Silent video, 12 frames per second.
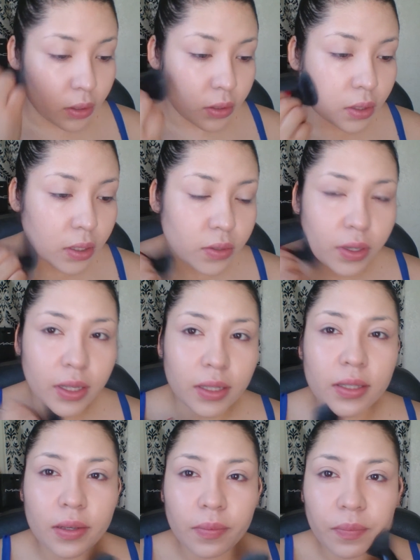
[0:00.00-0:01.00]
So as you can
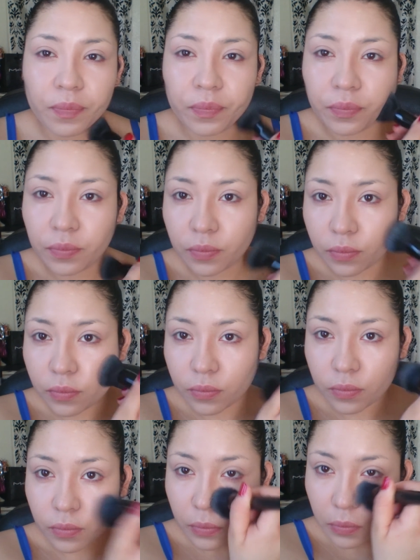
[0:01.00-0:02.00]
see,
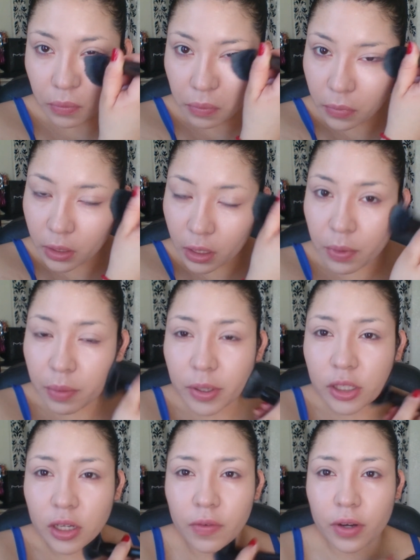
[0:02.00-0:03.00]
it pretty
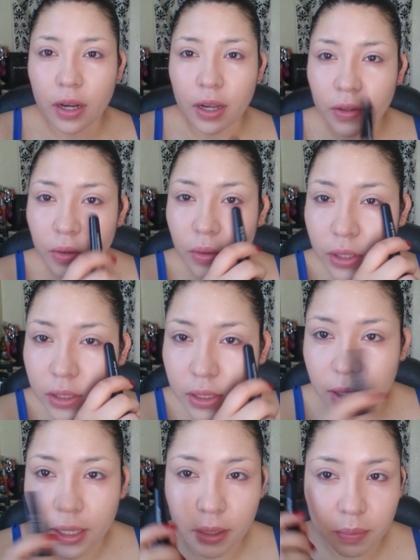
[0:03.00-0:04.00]
much covered. I know you can
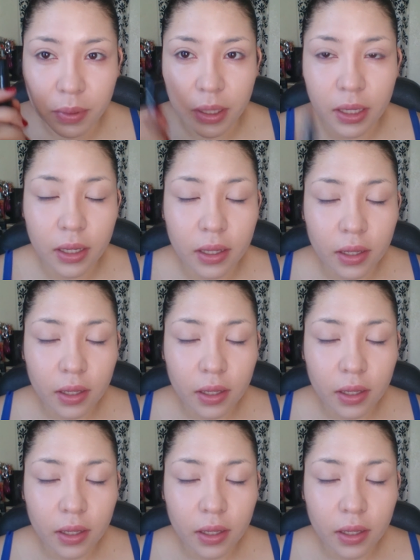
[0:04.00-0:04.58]
see kind of pink.